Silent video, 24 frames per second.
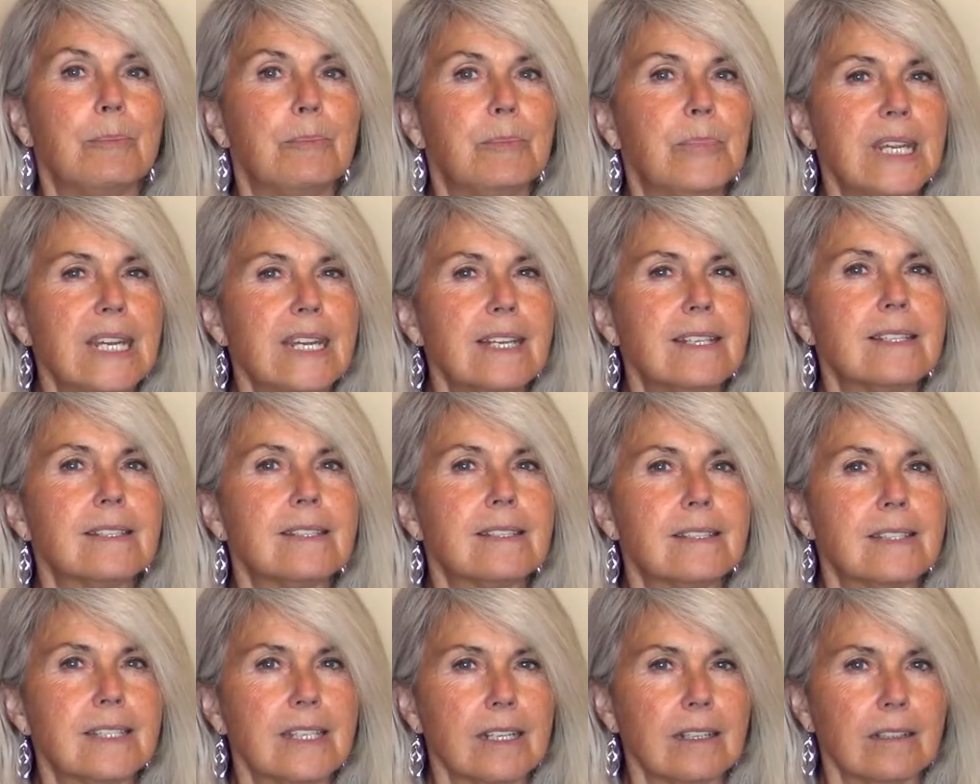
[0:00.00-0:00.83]
be
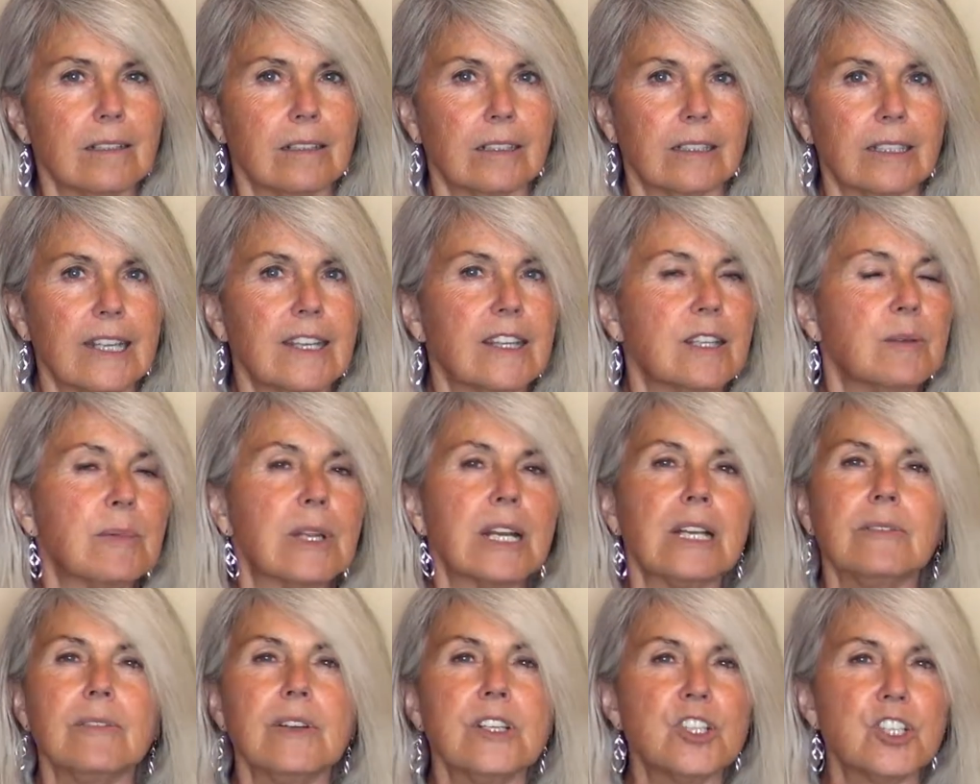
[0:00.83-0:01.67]
still. In the
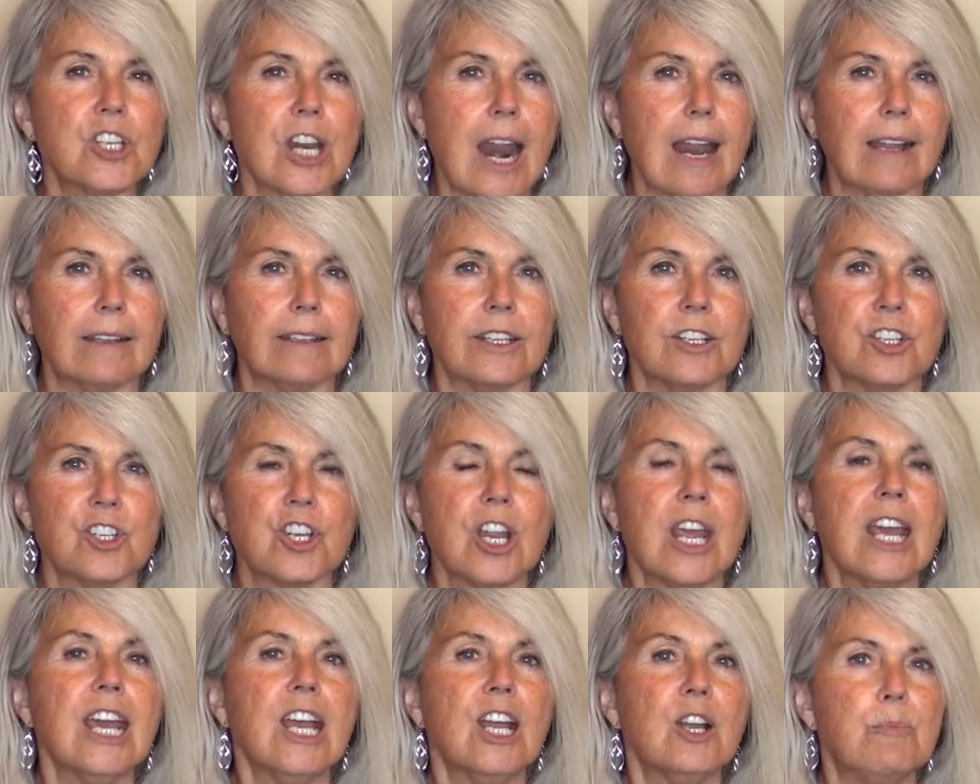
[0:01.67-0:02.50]
middle of a
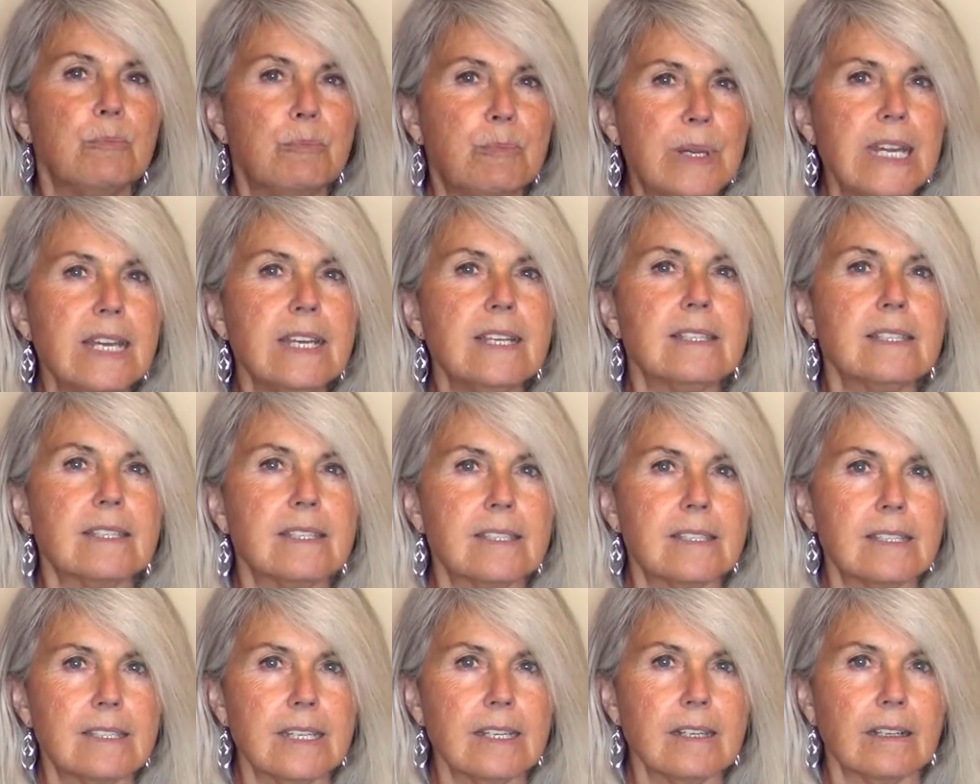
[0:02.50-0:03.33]
challenge, be
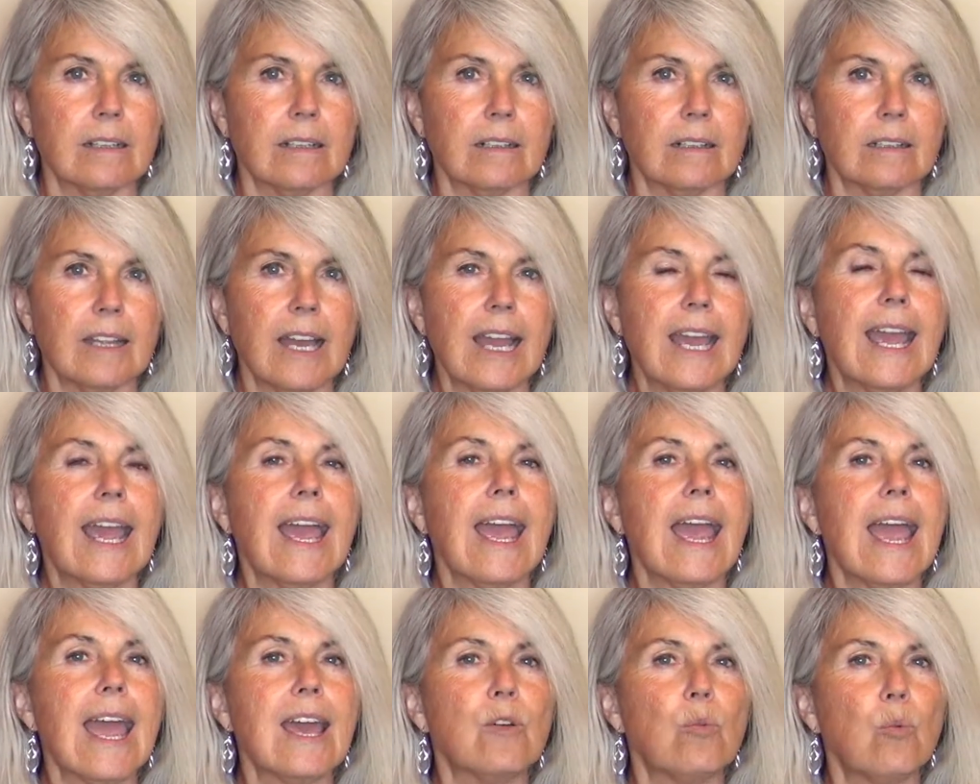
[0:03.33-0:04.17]
still
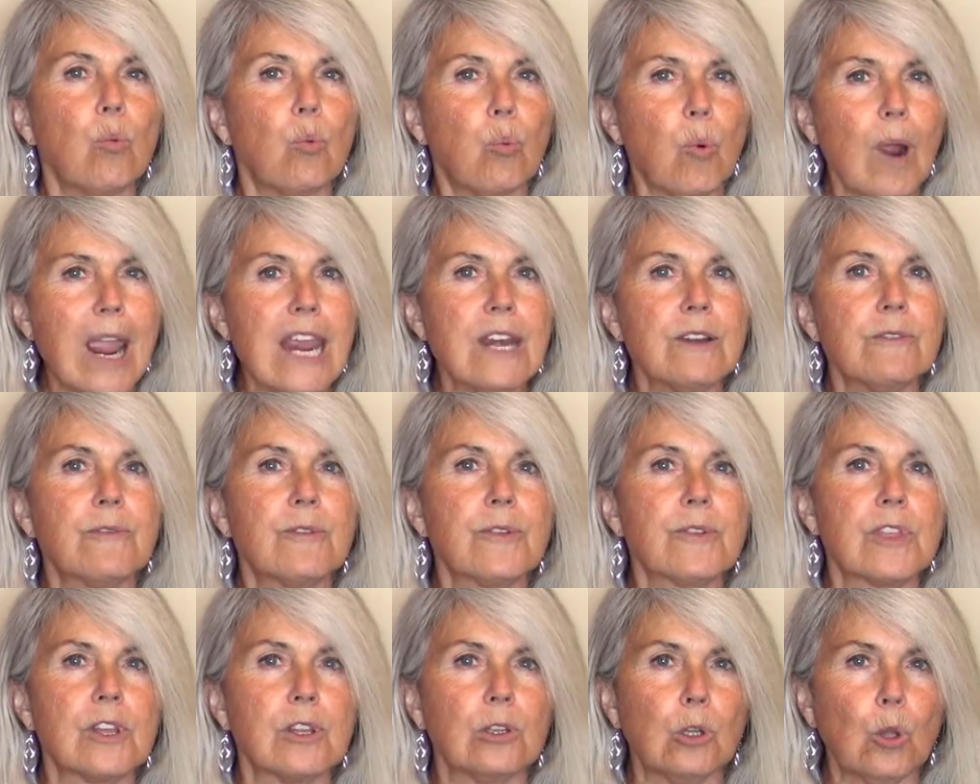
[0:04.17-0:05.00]
and wait
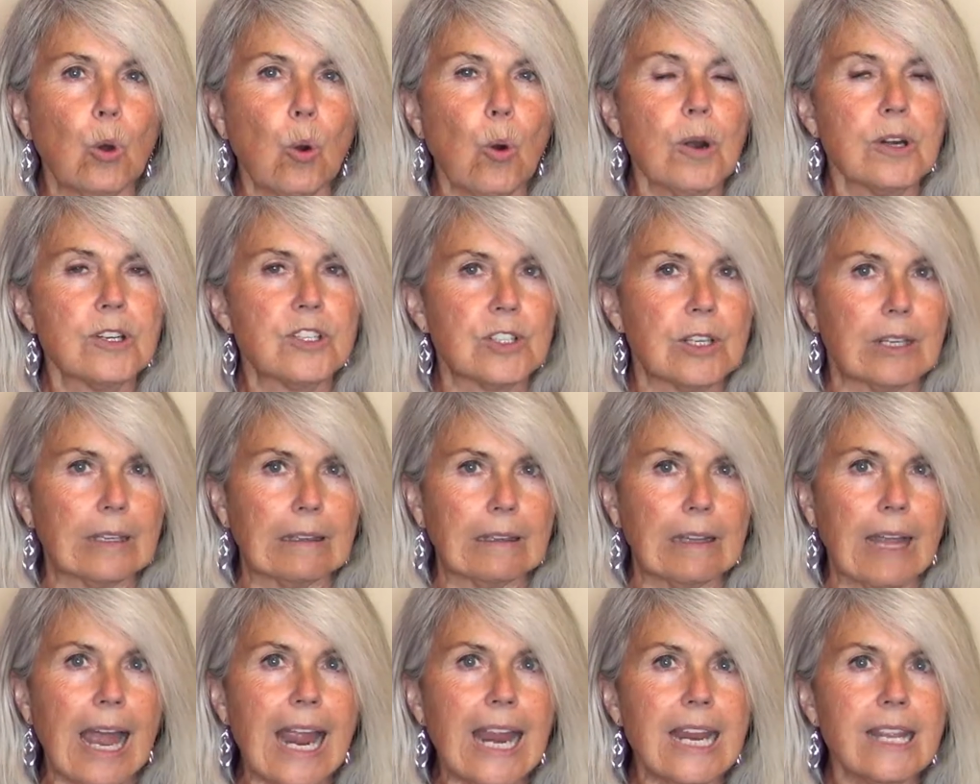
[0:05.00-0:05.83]
for the Lord to
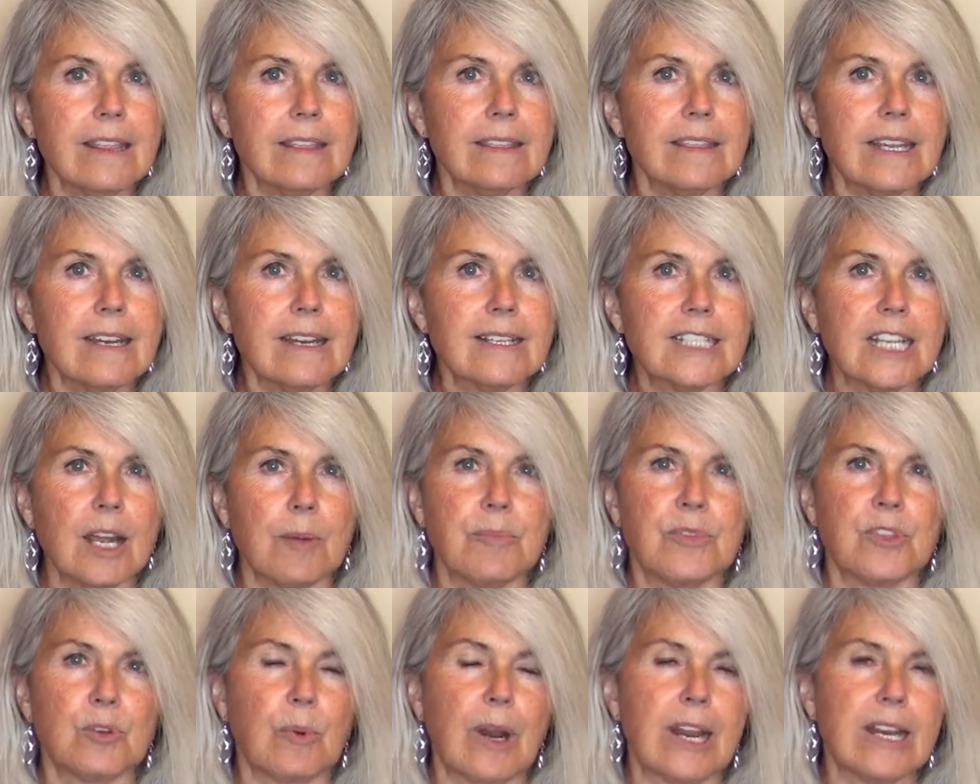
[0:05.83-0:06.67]
line things
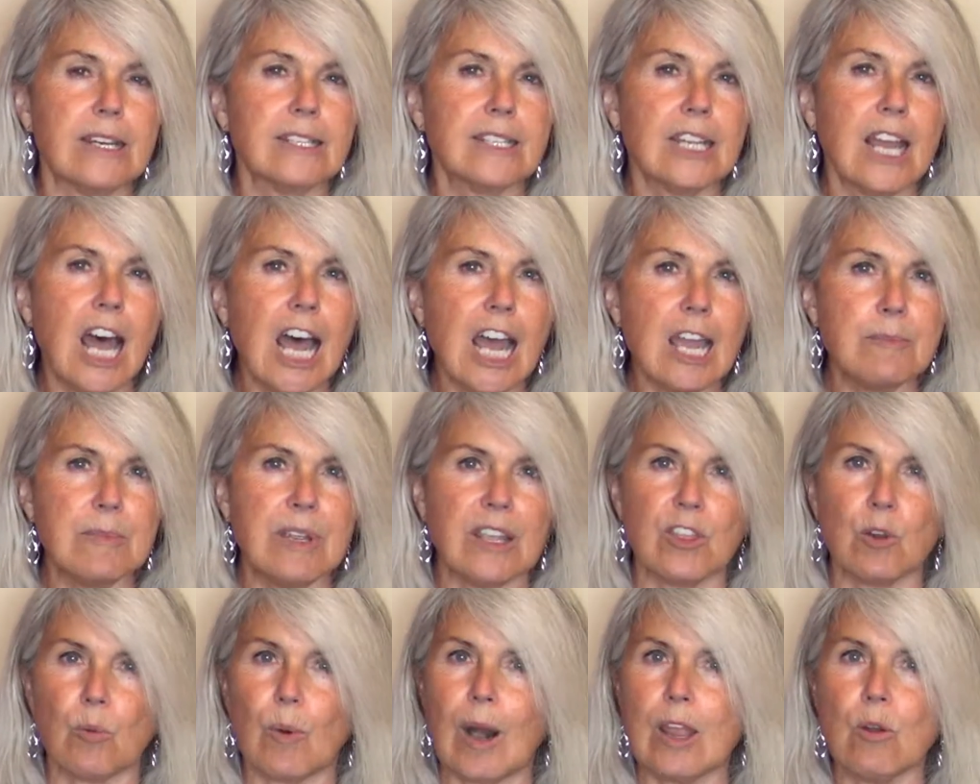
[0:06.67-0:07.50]
up, the right
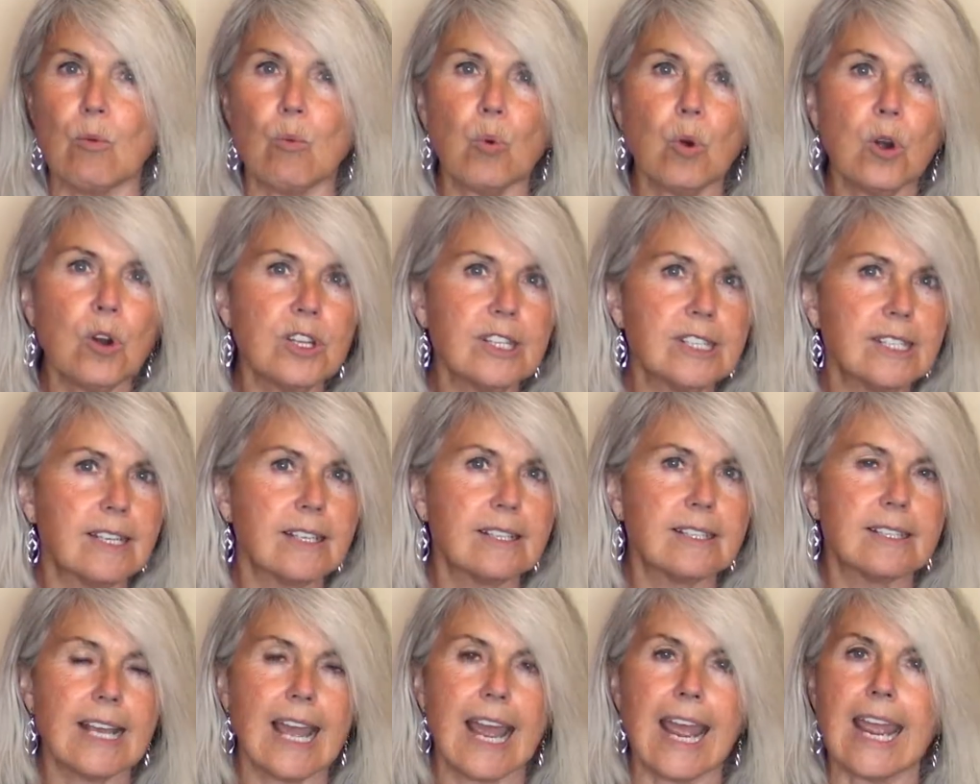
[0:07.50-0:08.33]
timing, the right words to
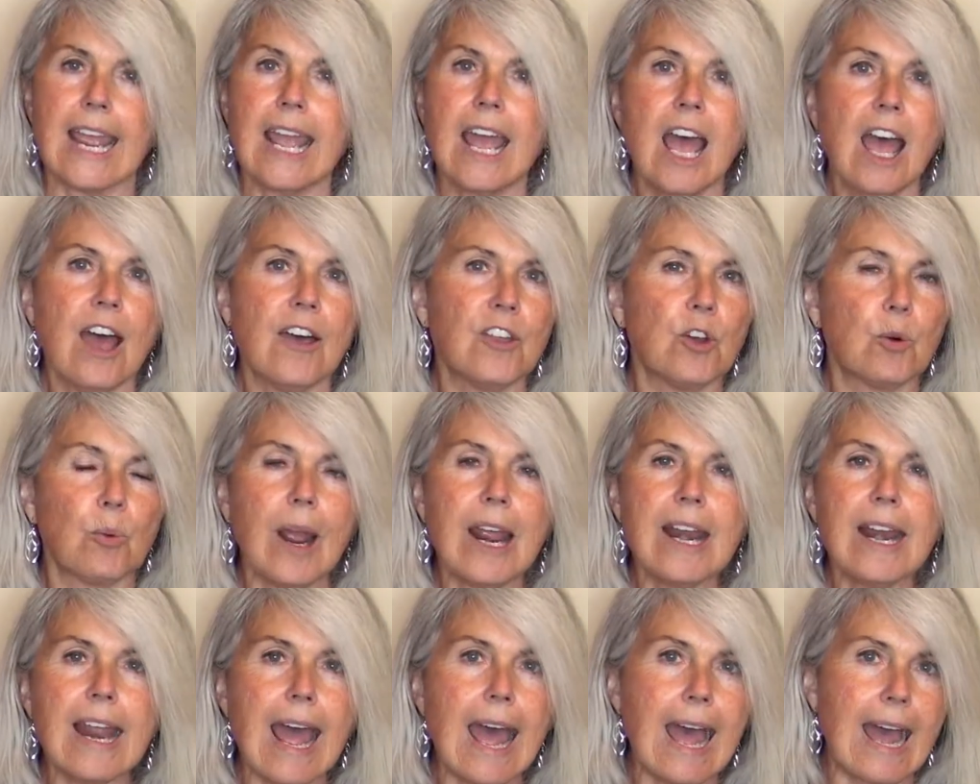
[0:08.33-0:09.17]
say, the
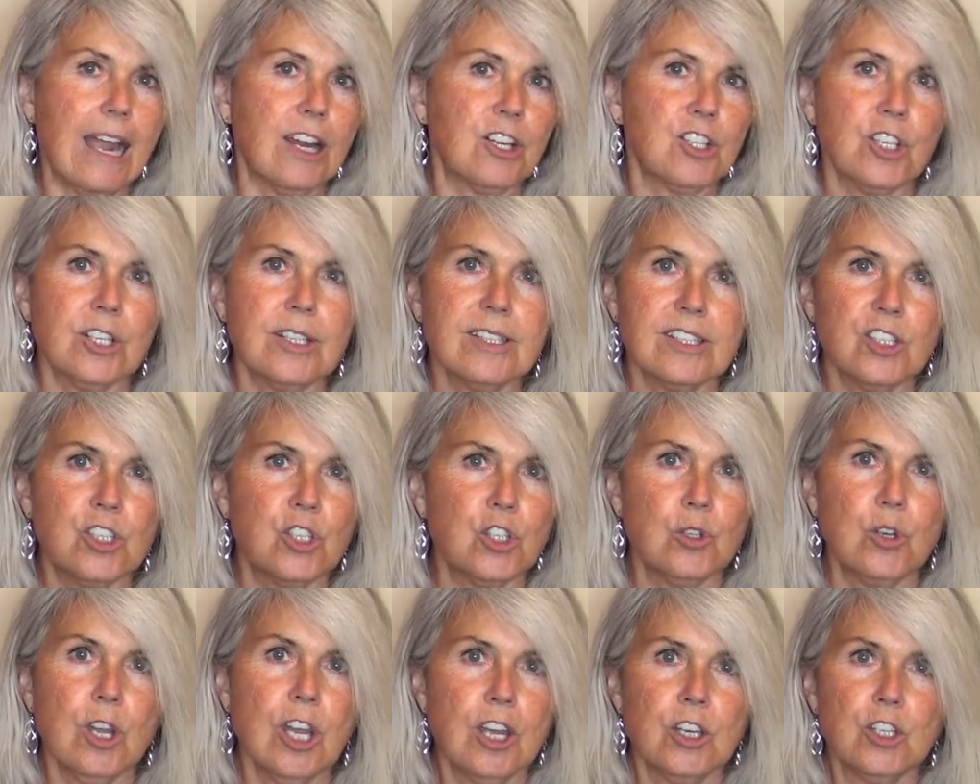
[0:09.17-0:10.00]
right actions
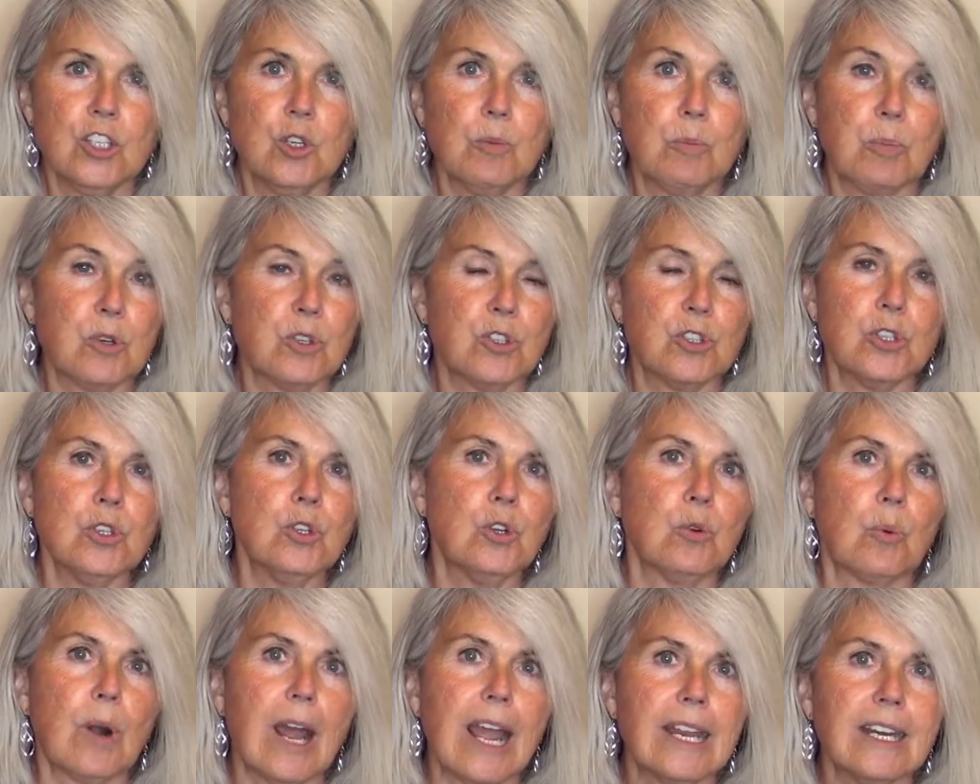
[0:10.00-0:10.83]
to, to
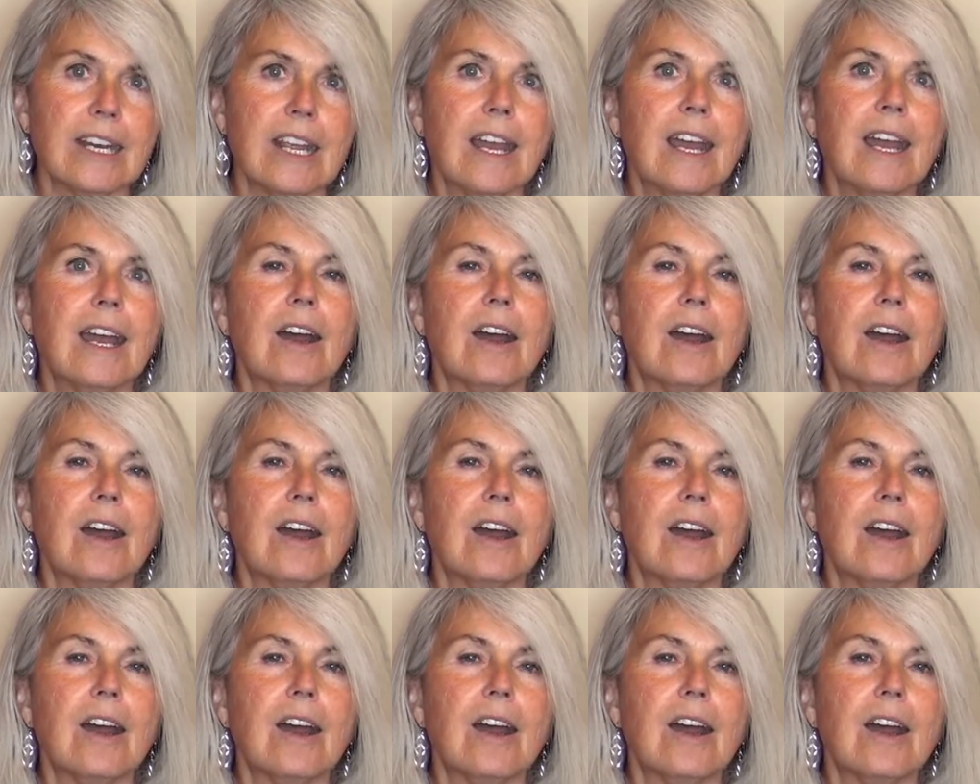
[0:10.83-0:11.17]
pursue, right?